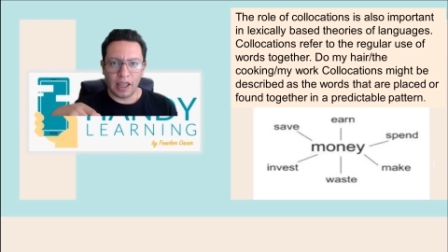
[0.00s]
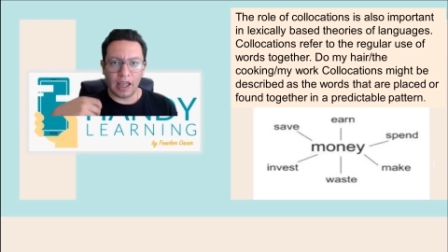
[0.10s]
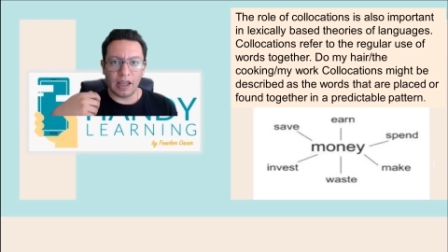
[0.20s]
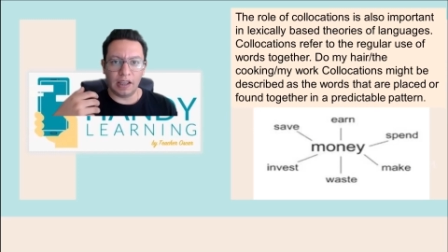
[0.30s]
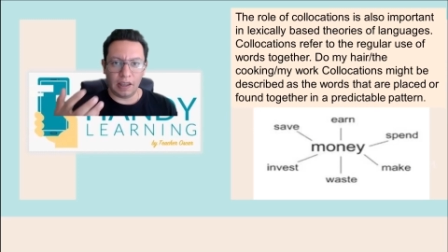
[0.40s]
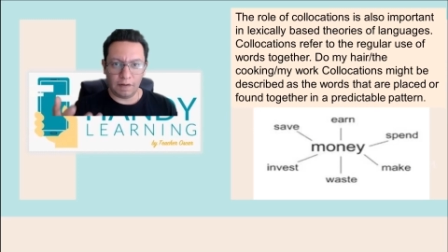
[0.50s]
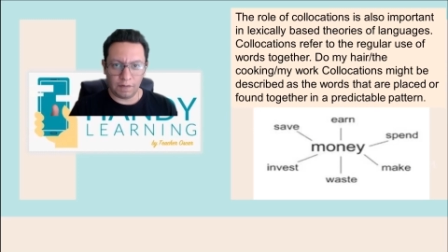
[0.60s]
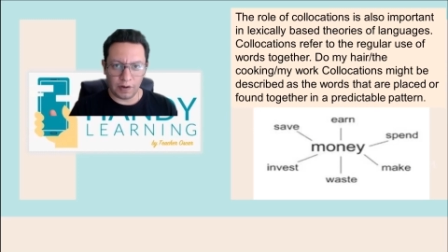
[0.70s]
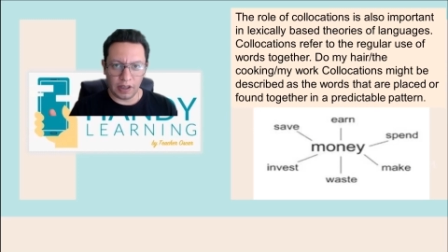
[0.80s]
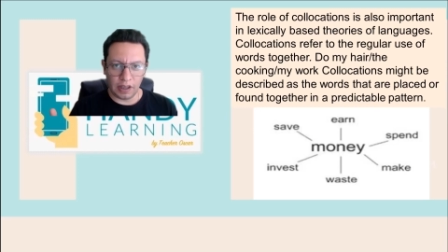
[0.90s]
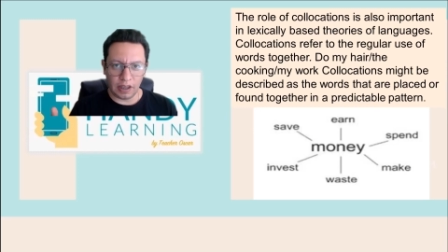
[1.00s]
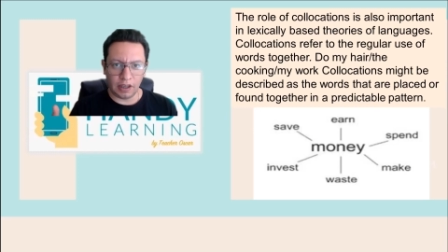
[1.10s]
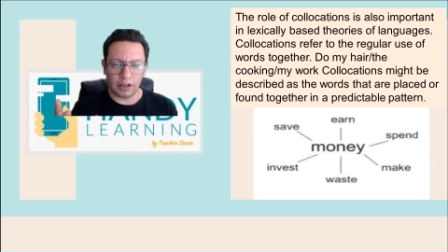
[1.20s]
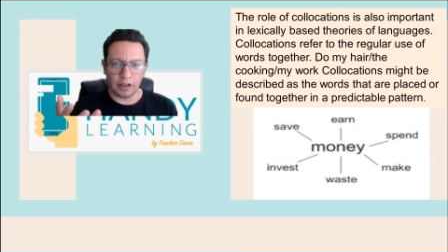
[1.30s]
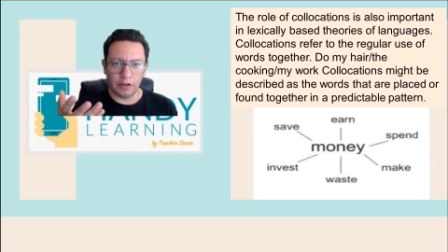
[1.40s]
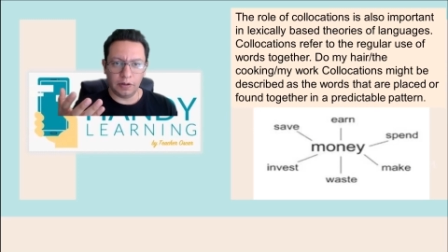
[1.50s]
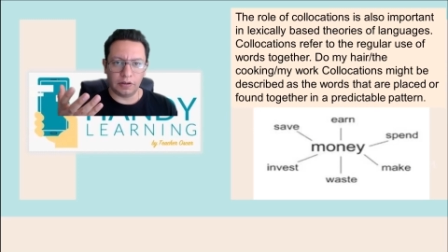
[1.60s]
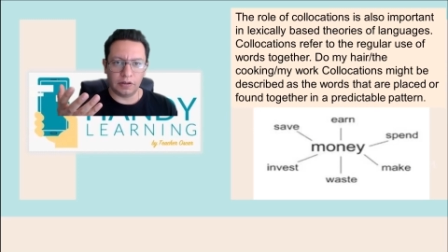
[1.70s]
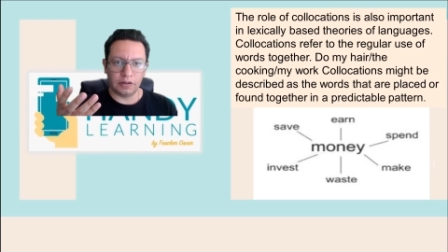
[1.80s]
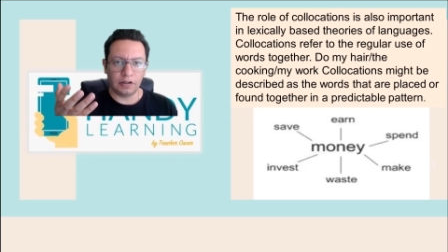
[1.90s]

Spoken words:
And if we include